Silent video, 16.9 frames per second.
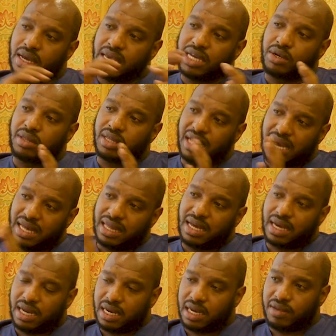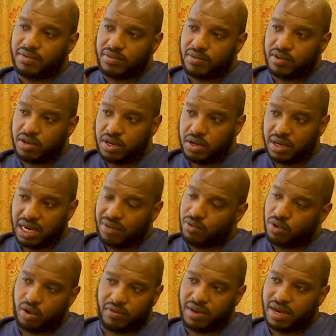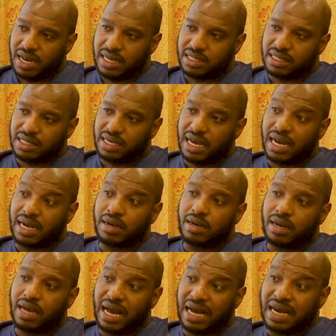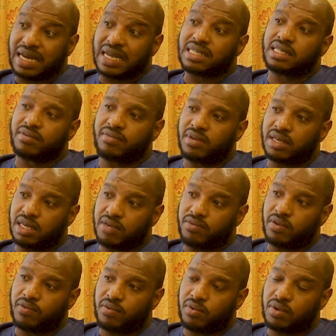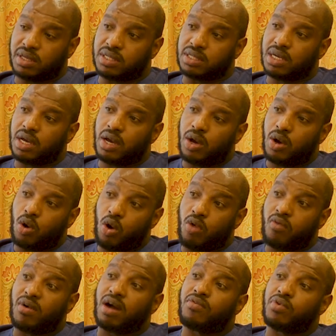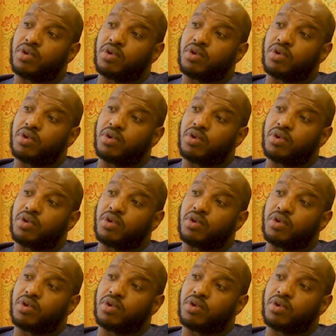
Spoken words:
Yet on the other hand, if you did not have COVID-19, I'd aggressively give you fluids over a